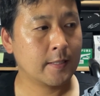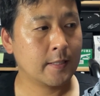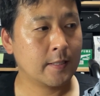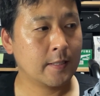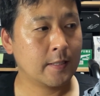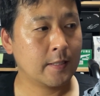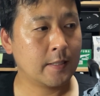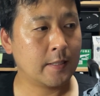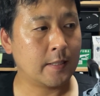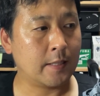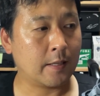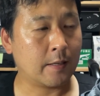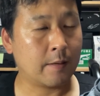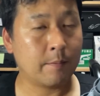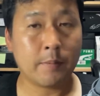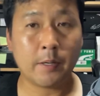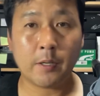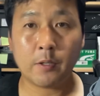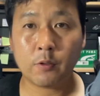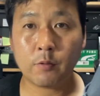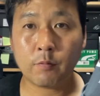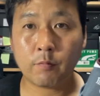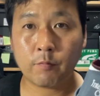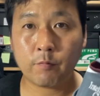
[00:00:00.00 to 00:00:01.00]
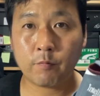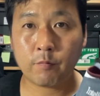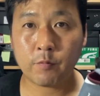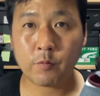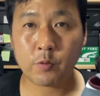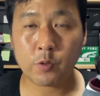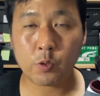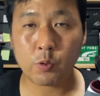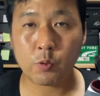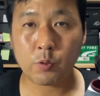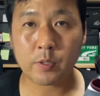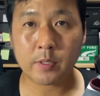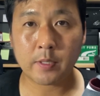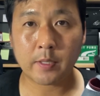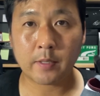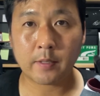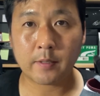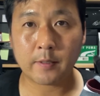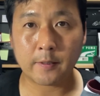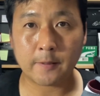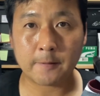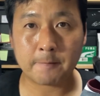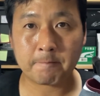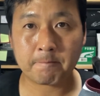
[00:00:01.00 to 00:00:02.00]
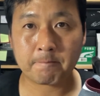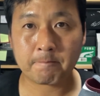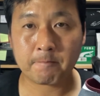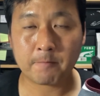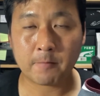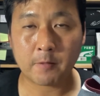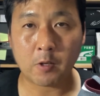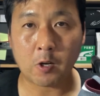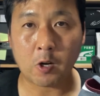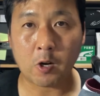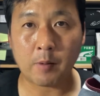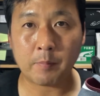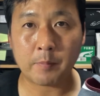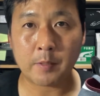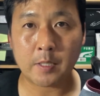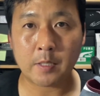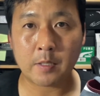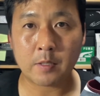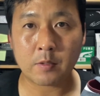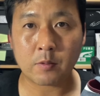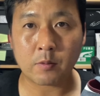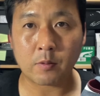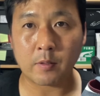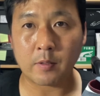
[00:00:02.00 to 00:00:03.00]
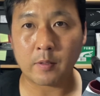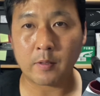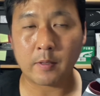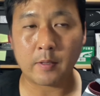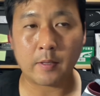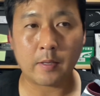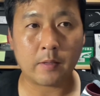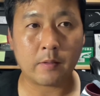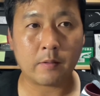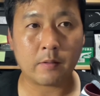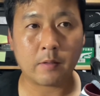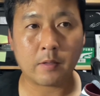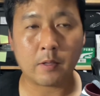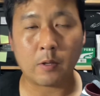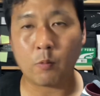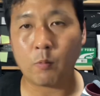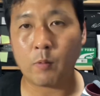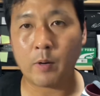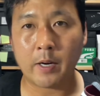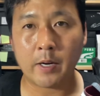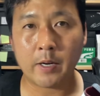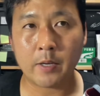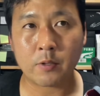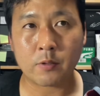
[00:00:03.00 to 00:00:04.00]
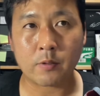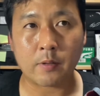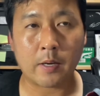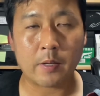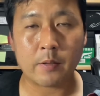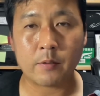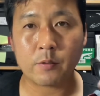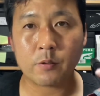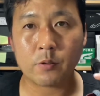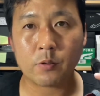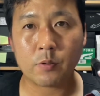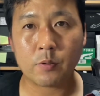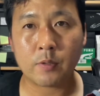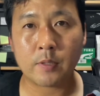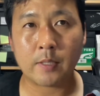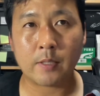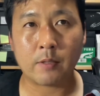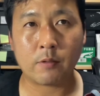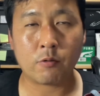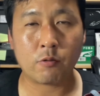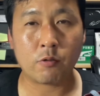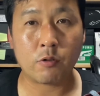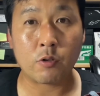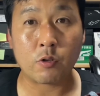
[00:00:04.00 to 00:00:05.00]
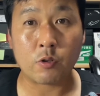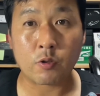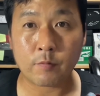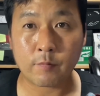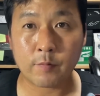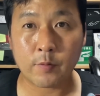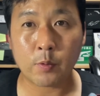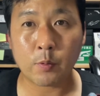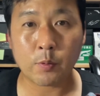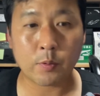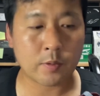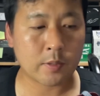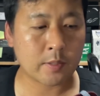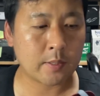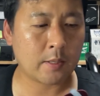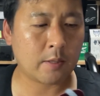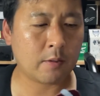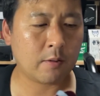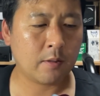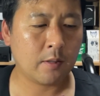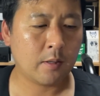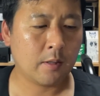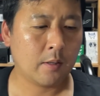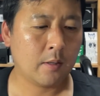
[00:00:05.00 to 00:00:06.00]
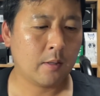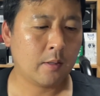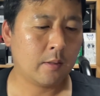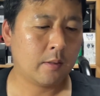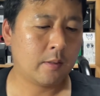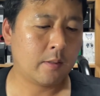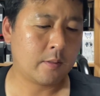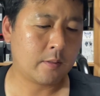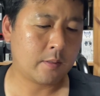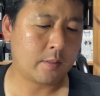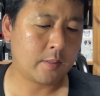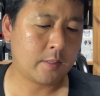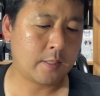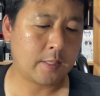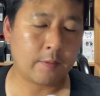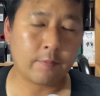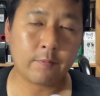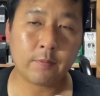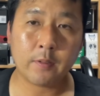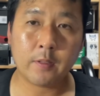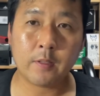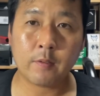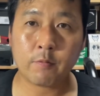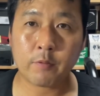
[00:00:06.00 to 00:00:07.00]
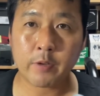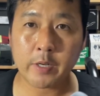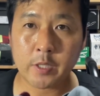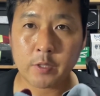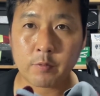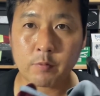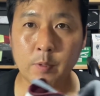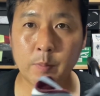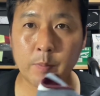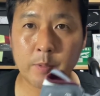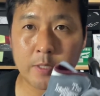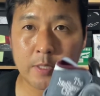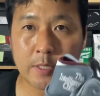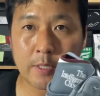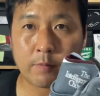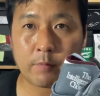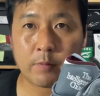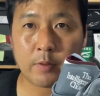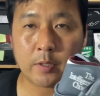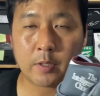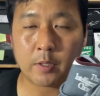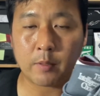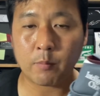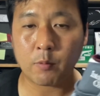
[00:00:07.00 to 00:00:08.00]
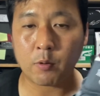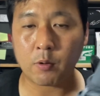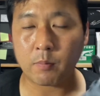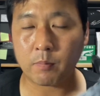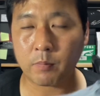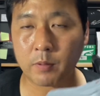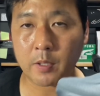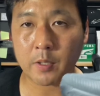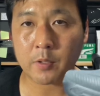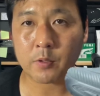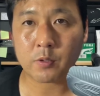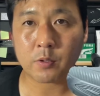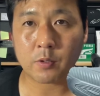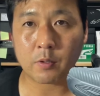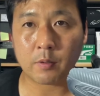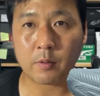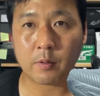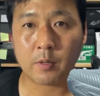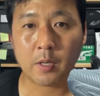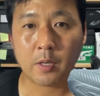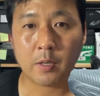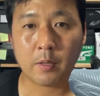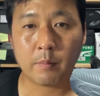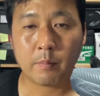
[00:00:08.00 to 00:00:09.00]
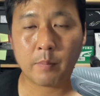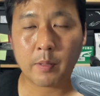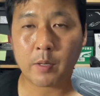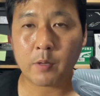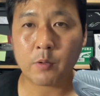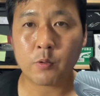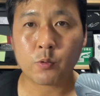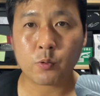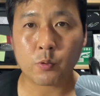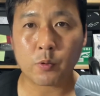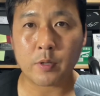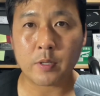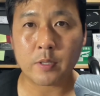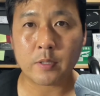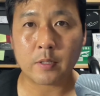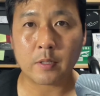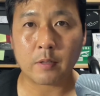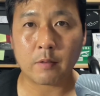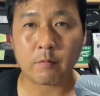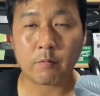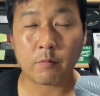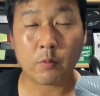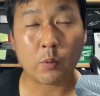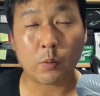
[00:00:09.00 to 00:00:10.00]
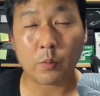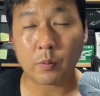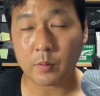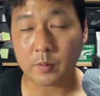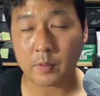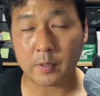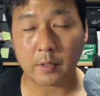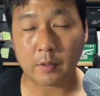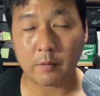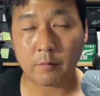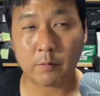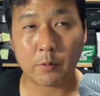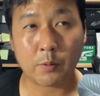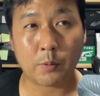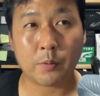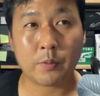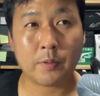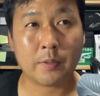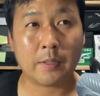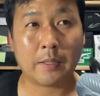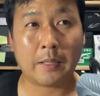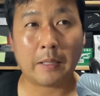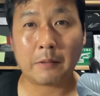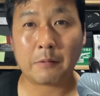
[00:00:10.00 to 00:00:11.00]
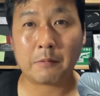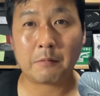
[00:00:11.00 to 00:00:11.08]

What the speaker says: Yeah, compared to shoes like Omnis or the other Kawais or other shoes that use fuel cell, this is definitely, fresh foam is definitely a more plusher, better choice than fuel cell. Fuel cell,